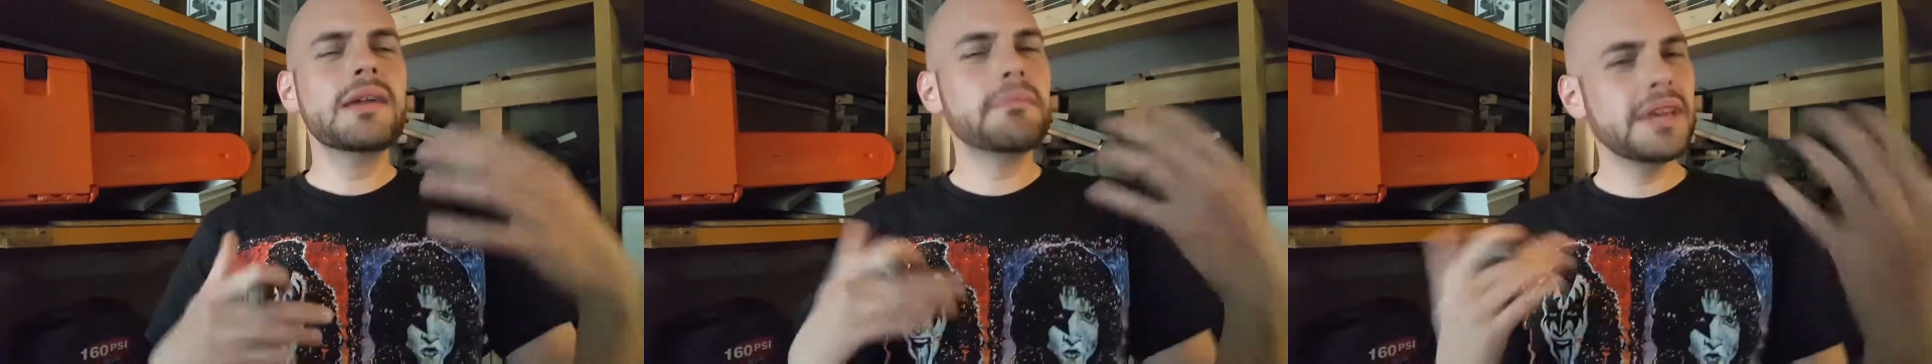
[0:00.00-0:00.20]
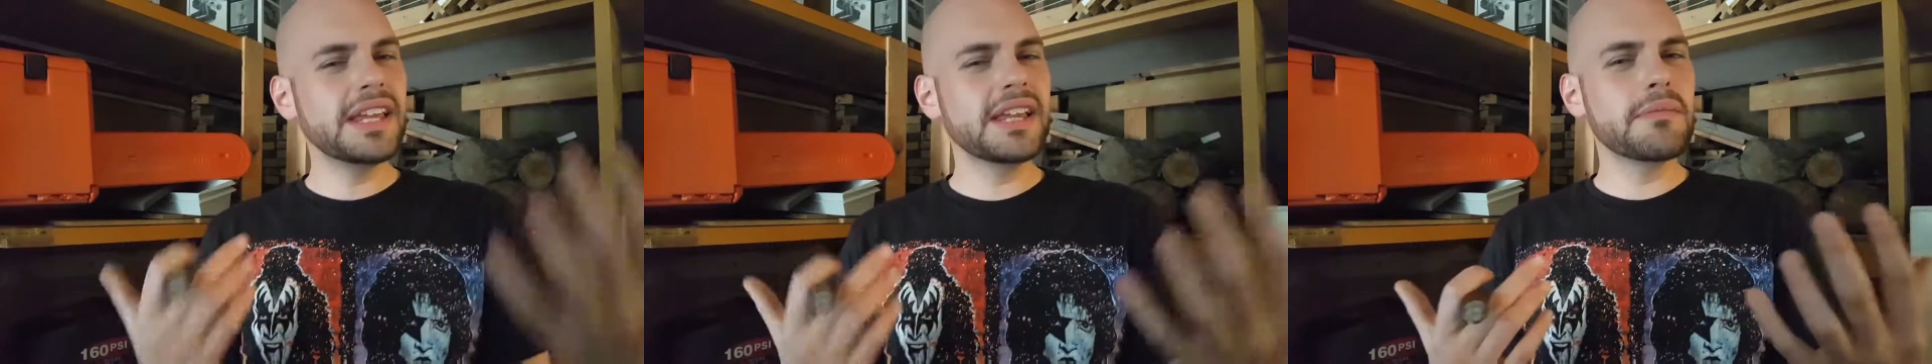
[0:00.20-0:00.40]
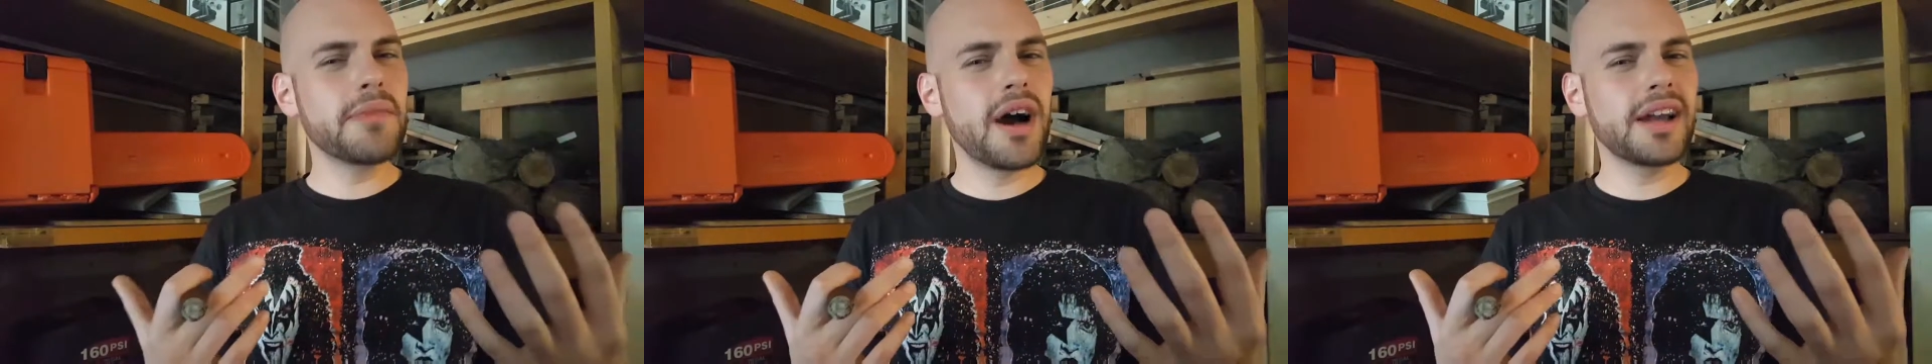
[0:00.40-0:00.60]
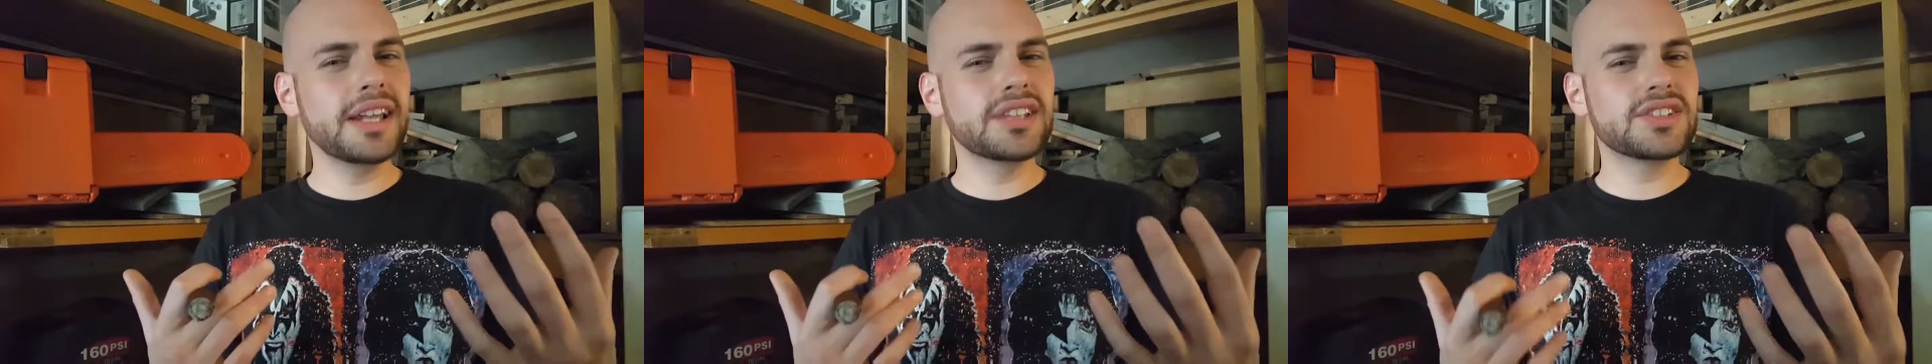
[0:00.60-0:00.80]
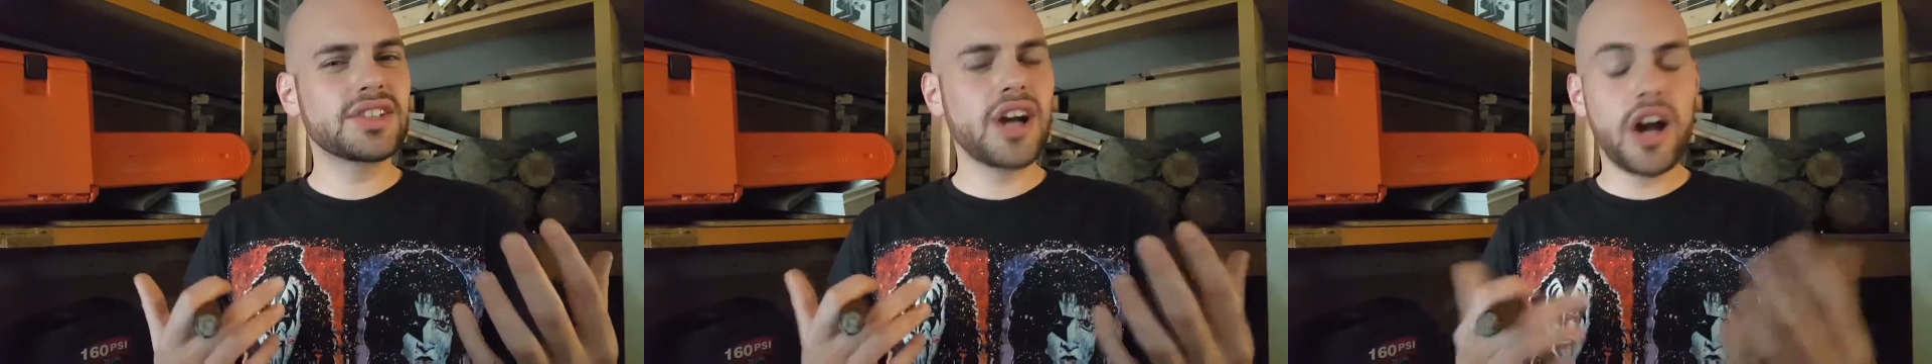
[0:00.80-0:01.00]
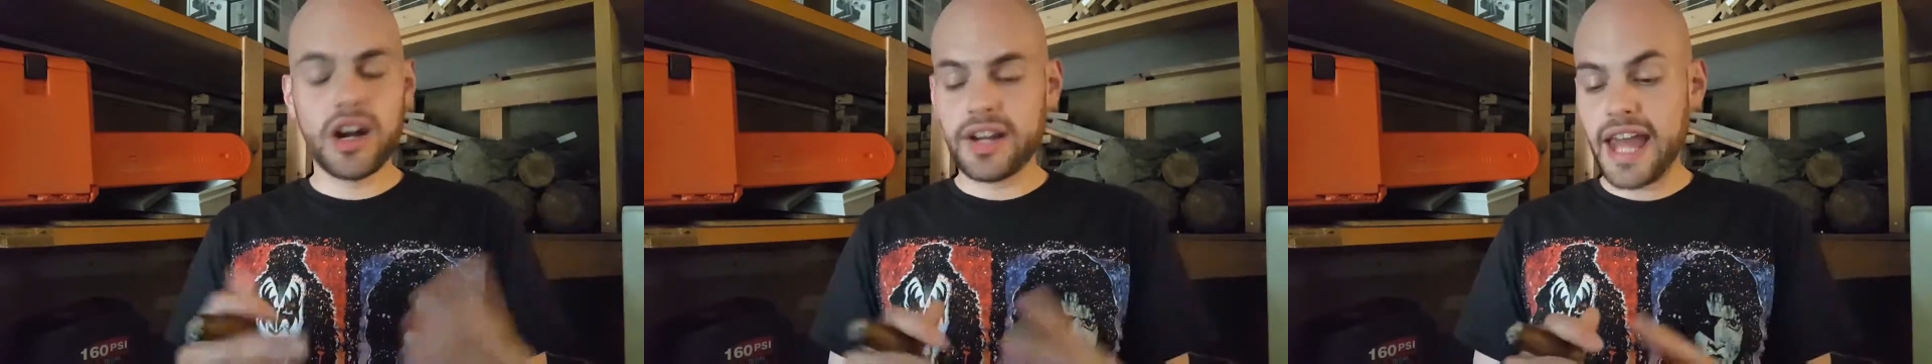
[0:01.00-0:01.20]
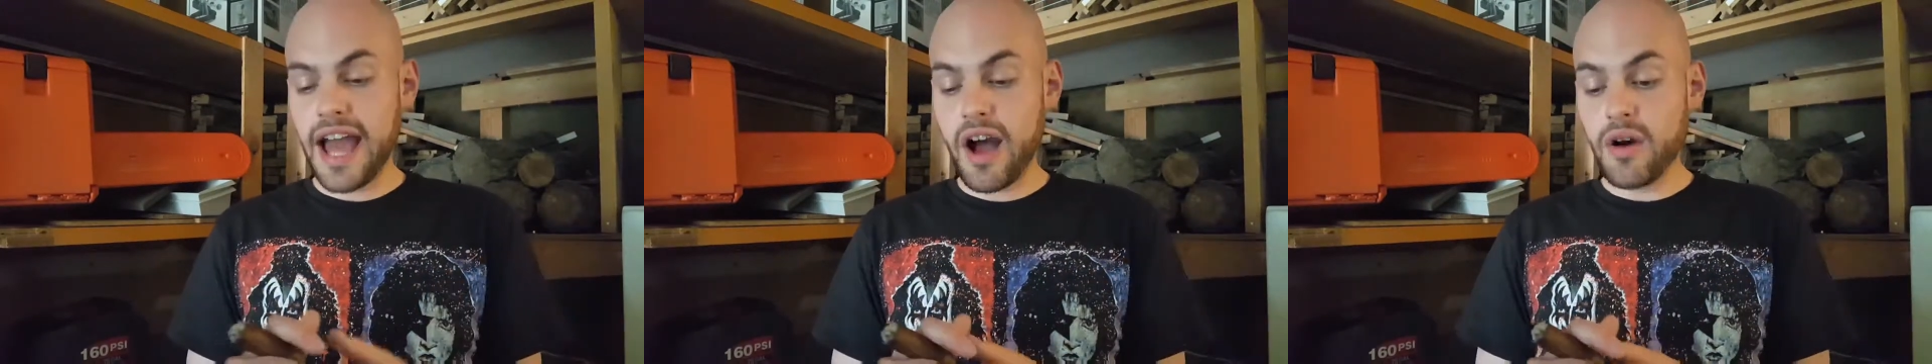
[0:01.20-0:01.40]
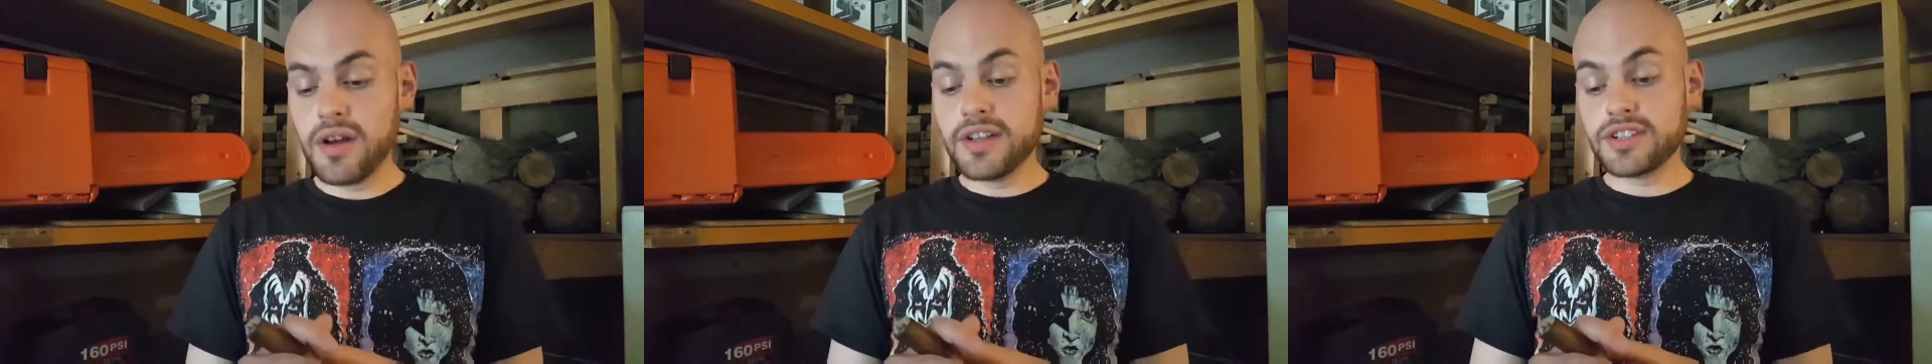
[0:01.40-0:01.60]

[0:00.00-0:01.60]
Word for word: medium bodied cigar now.